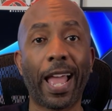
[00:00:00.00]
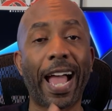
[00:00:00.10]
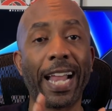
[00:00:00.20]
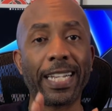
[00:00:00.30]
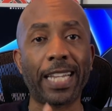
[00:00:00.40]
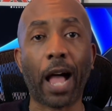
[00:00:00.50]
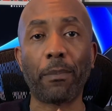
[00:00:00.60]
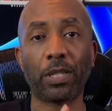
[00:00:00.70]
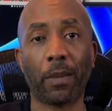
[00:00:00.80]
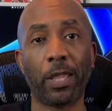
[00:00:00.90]

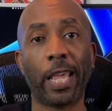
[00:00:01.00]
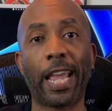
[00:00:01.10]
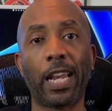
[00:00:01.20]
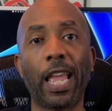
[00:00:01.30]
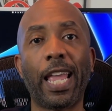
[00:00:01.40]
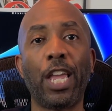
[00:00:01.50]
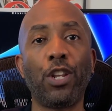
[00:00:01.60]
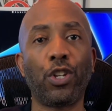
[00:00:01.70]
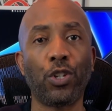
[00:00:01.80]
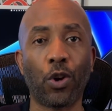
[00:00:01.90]
adopt some of that
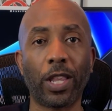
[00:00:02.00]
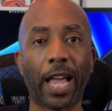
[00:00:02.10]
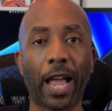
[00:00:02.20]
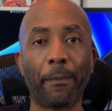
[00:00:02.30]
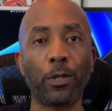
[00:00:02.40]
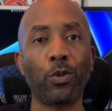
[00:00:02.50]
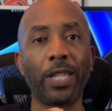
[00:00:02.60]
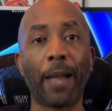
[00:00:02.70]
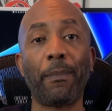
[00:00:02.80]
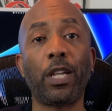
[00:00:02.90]
into your line, but do
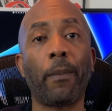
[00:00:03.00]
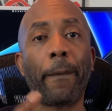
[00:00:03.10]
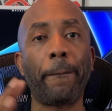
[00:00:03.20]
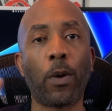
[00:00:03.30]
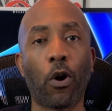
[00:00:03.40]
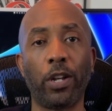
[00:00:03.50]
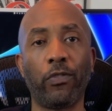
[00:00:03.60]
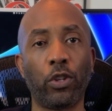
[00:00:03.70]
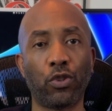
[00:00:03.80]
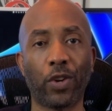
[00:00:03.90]
not become a part
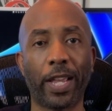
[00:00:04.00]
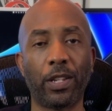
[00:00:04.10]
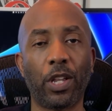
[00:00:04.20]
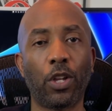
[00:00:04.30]
of the trend.